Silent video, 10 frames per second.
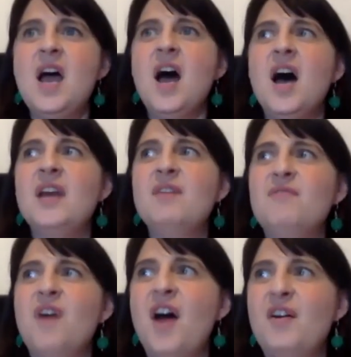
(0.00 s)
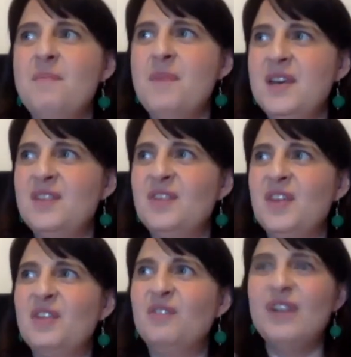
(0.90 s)
an environment that
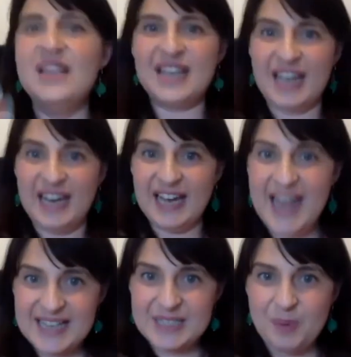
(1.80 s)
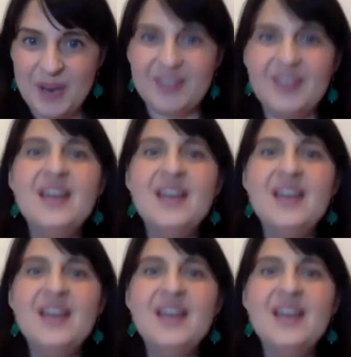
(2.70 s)
the reader can connect with.